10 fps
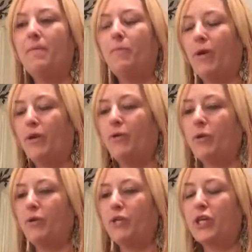when you
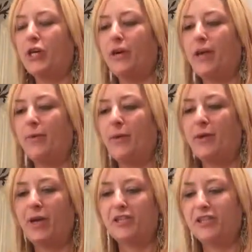go to share it and when
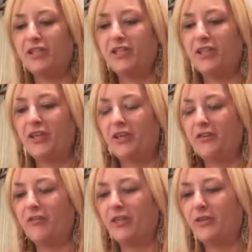you're actually sharing it
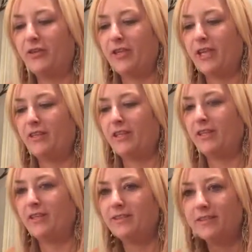on video. You get it
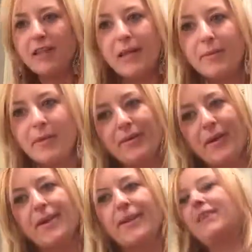like clammy,
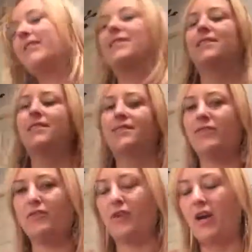right? Like, it's
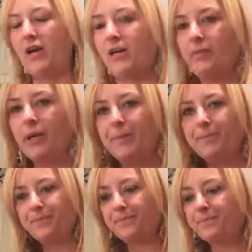nerve-wracking. But
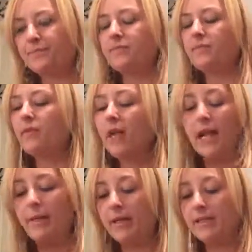
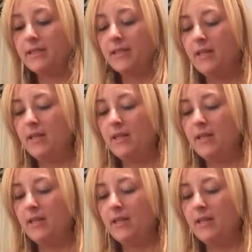anyways,